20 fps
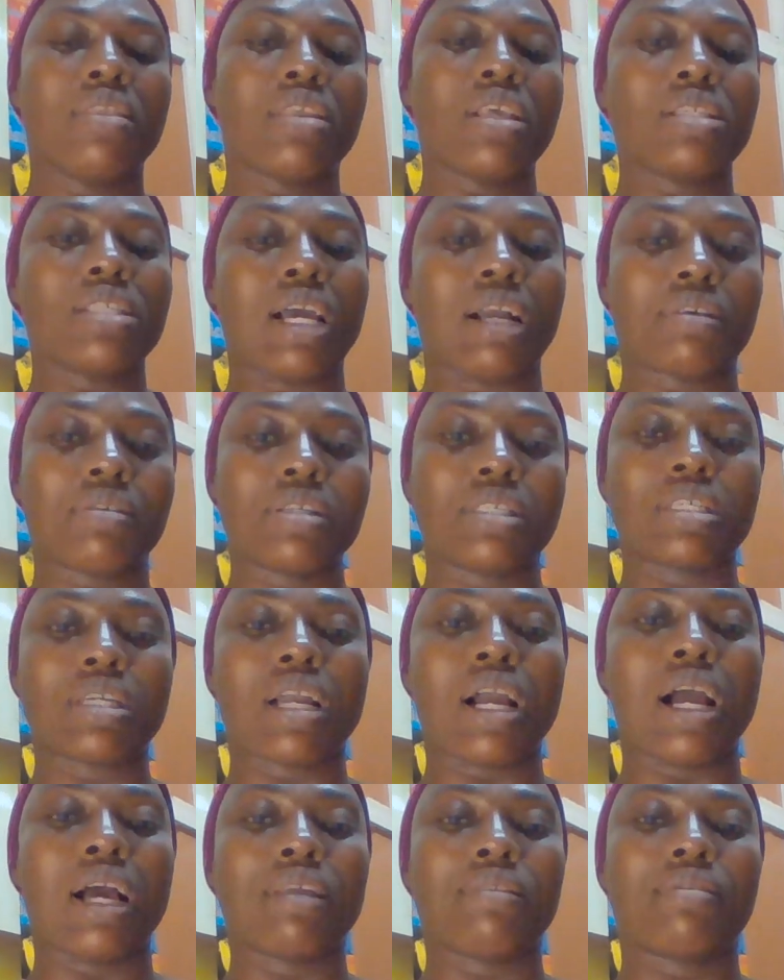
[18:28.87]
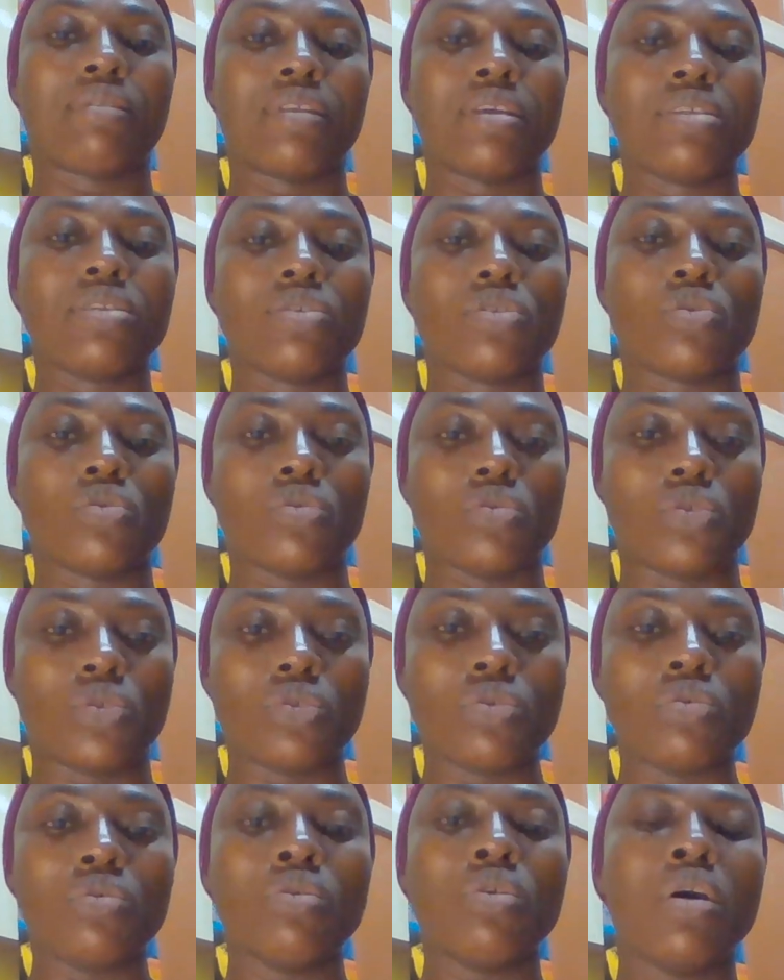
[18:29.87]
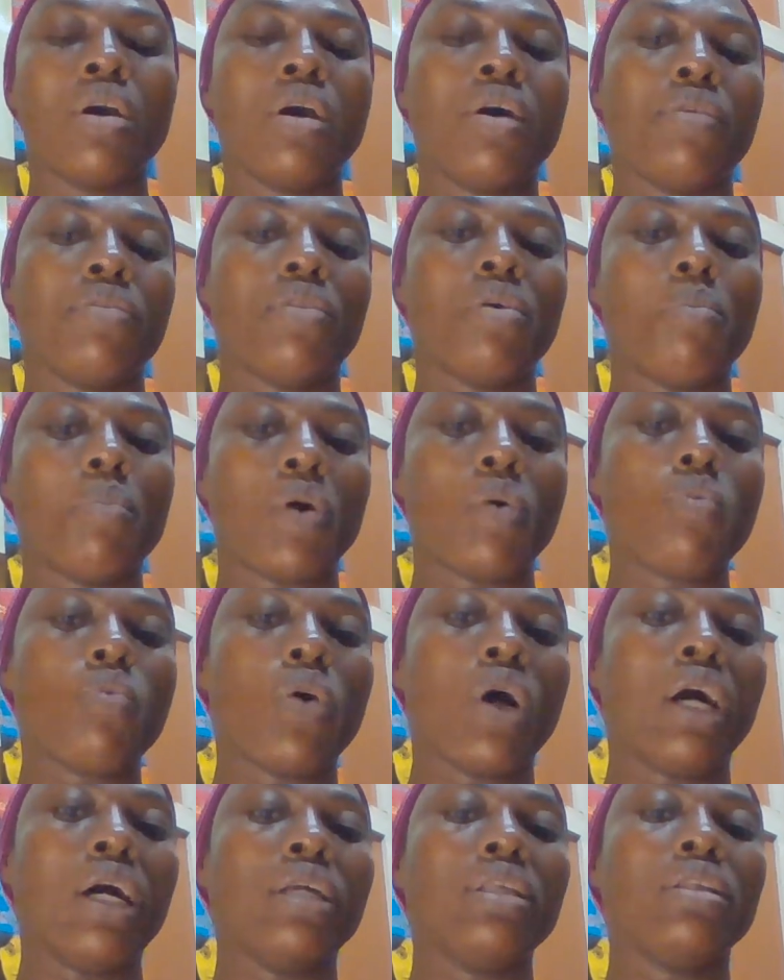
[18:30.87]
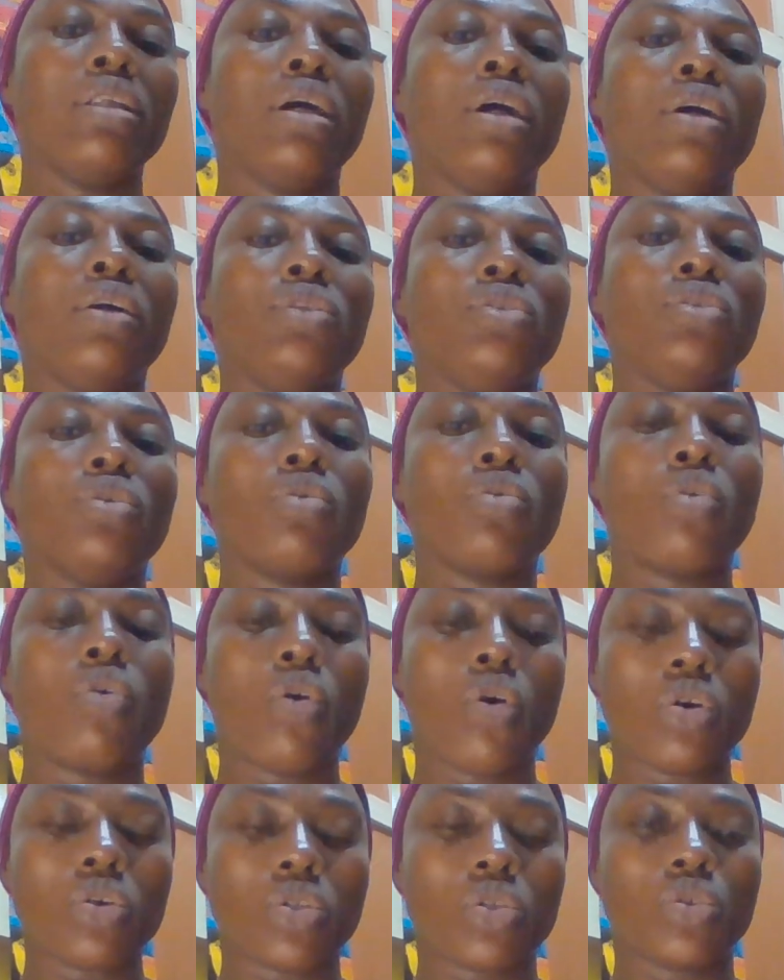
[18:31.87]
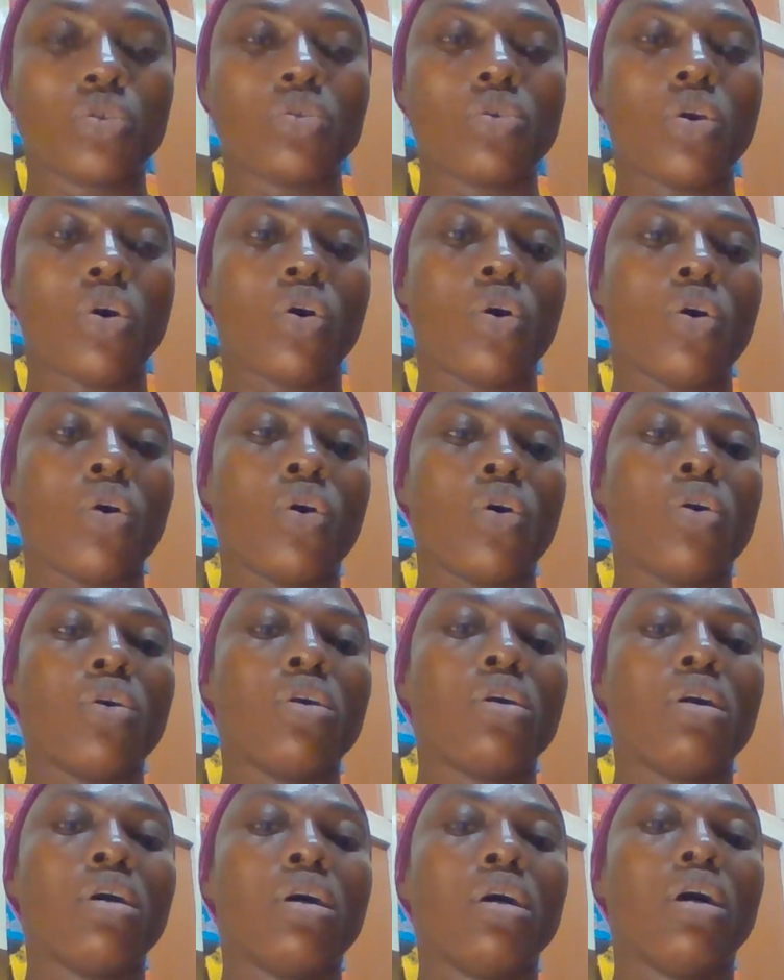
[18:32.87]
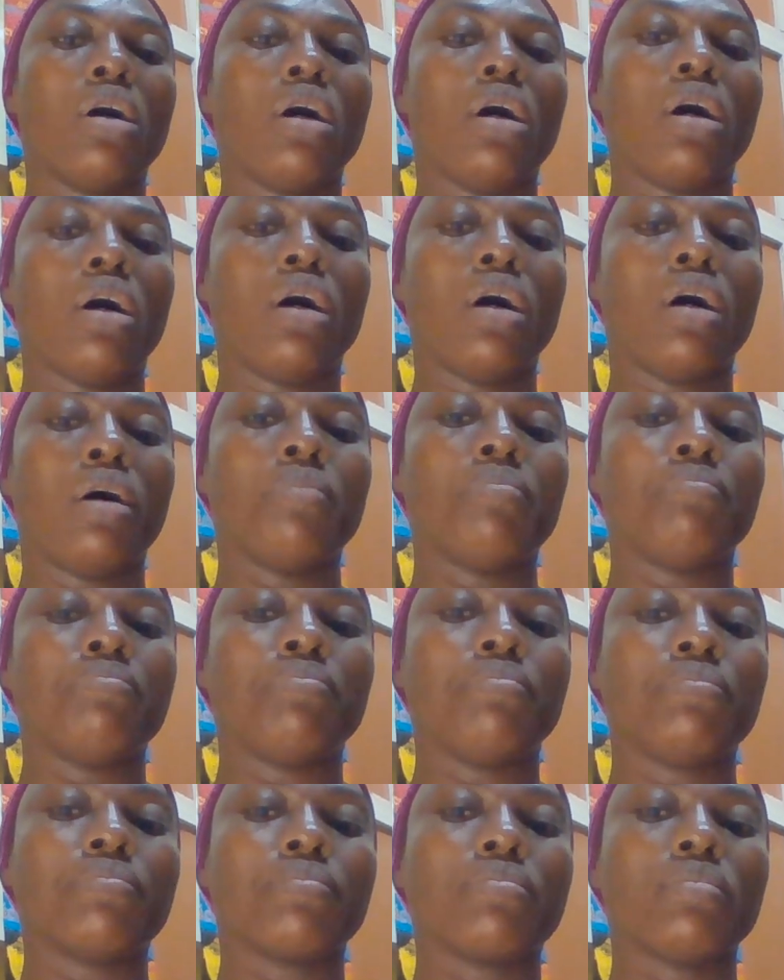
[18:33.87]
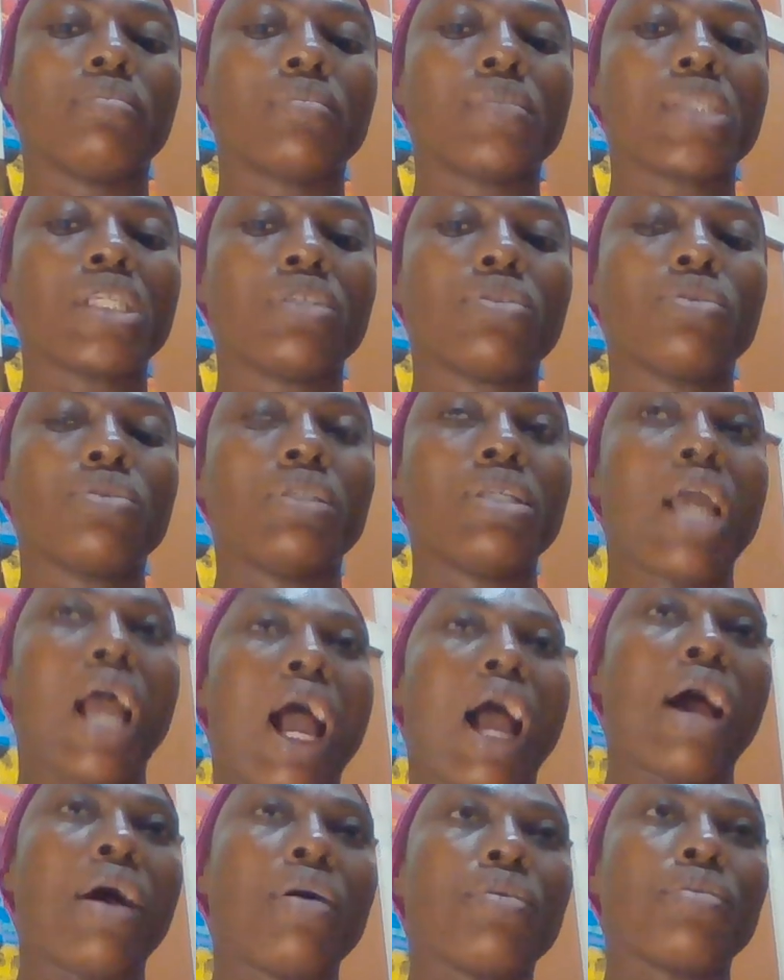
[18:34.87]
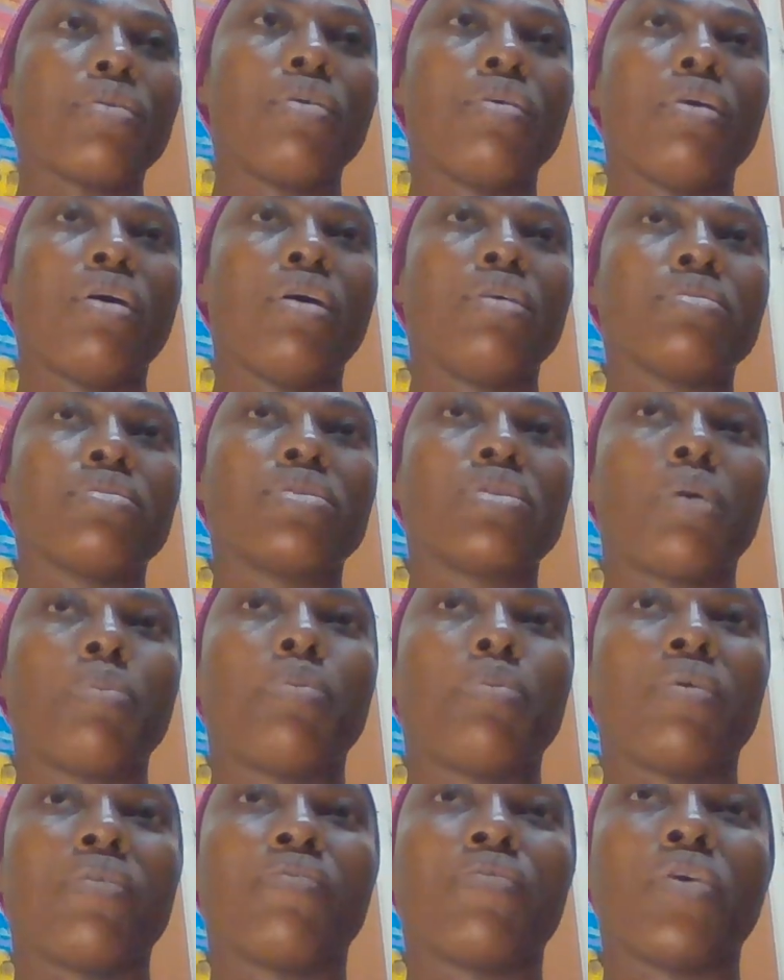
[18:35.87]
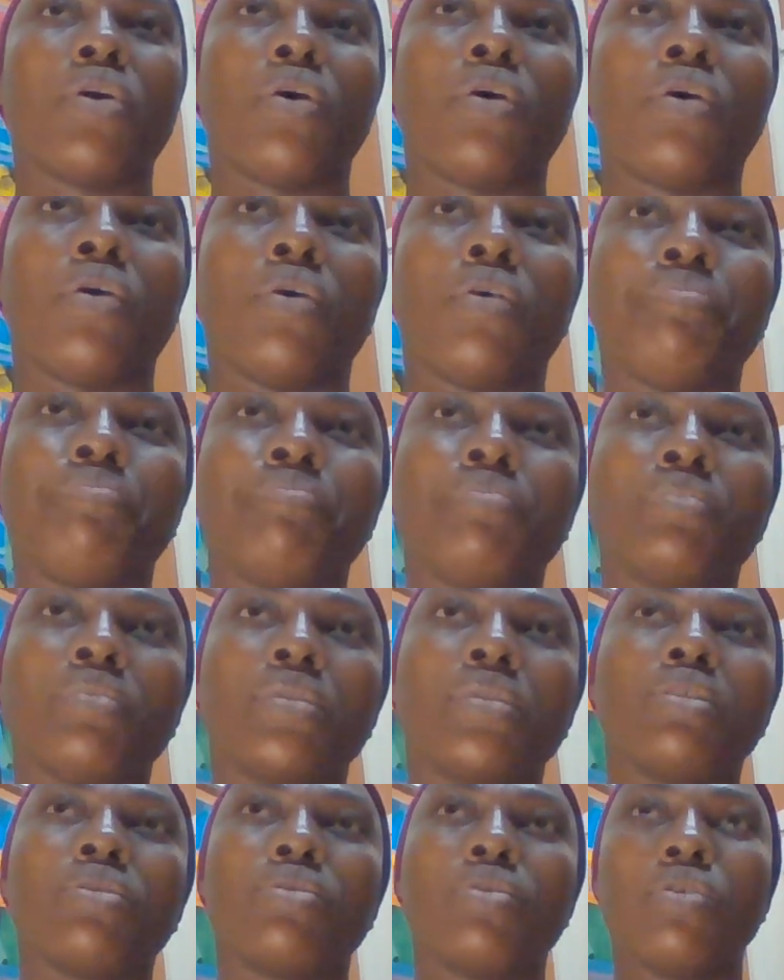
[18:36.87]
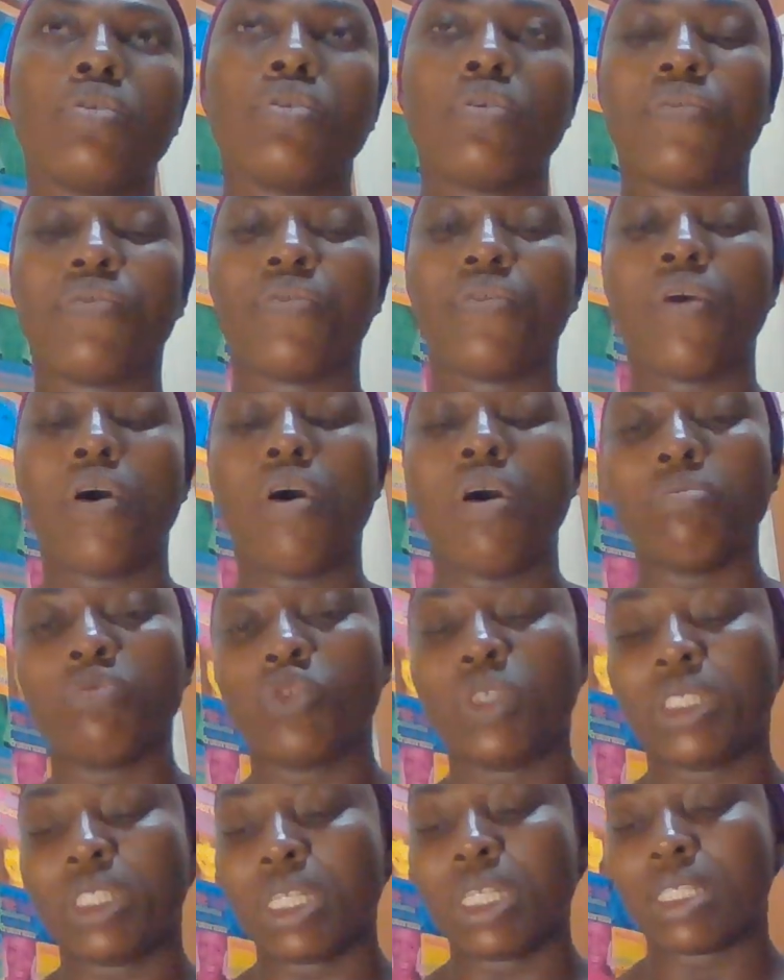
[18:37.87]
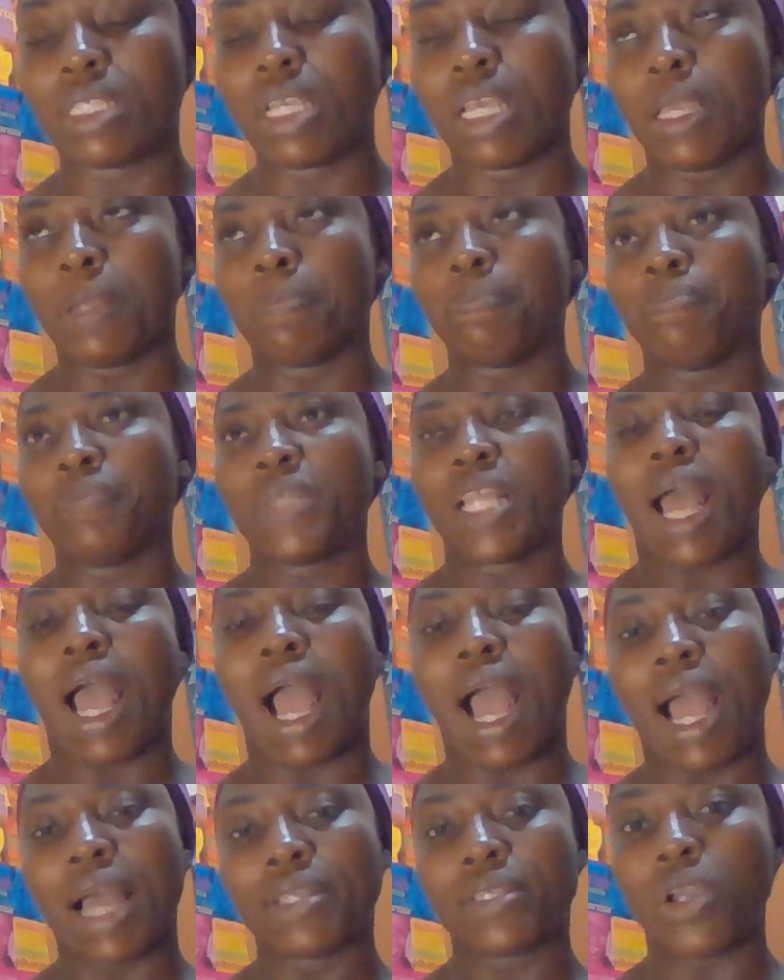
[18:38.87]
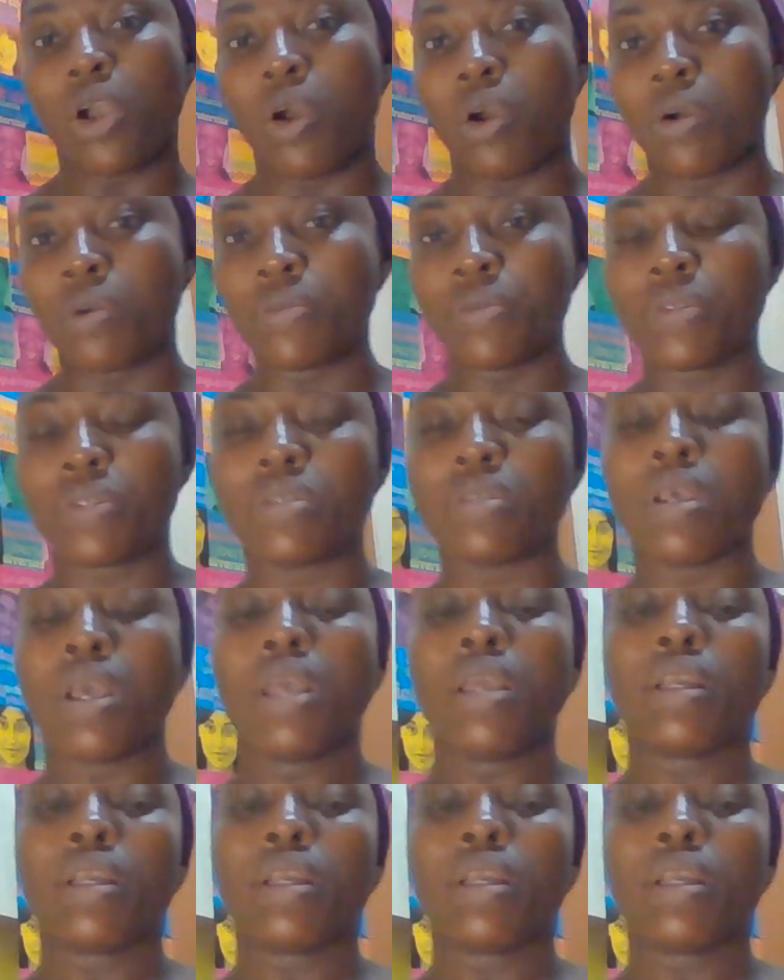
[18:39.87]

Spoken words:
These are critical things to do. Number one, you go to your the arrow on top of your Google form, which is the add-ons.